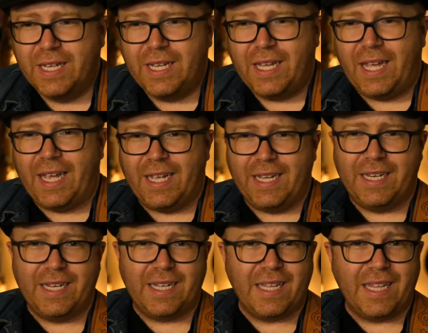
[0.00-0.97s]

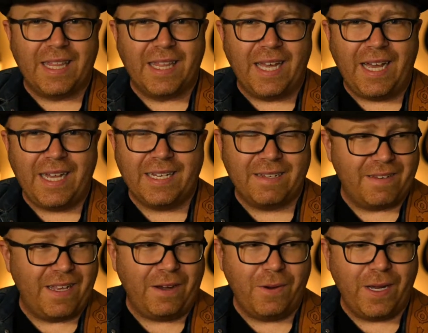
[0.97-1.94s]
and
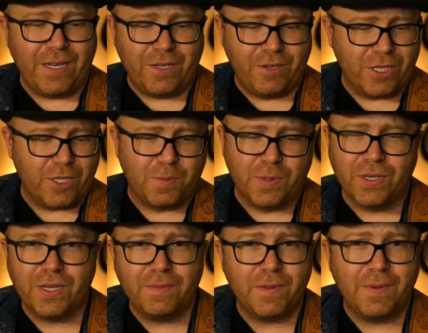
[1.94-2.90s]
that way you can just
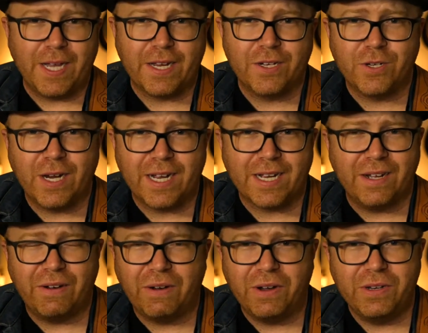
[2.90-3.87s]
pull up the backing track
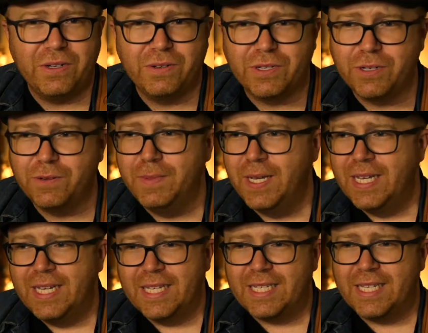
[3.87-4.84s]
on YouTube,
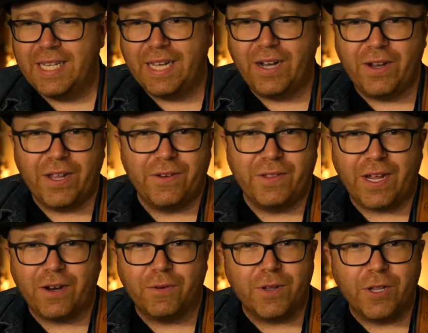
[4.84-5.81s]
send the audio
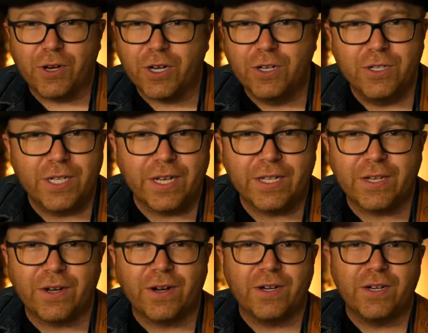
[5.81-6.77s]
there with your acoustic
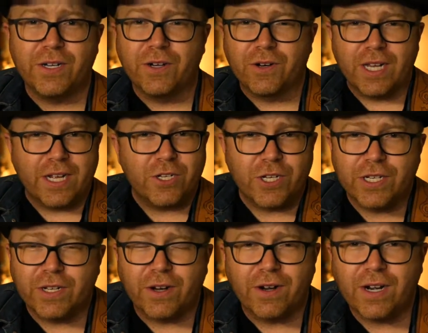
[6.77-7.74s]
guitar or your electric
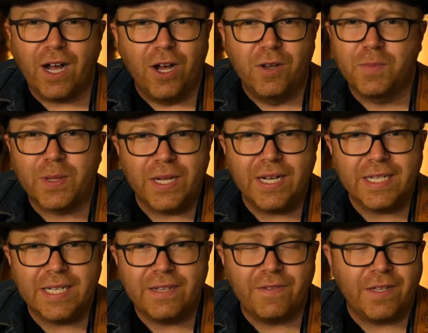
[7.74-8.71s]
guitar,
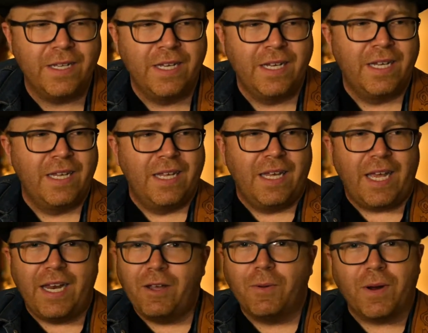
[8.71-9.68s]
unplugged even,
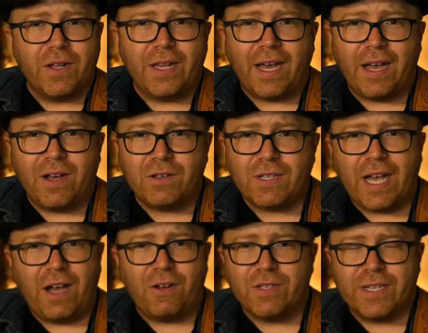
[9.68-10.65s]
anywhere in the house,
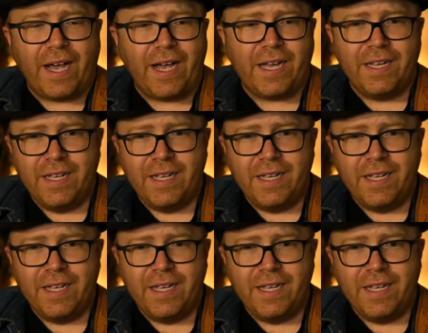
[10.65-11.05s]
outside,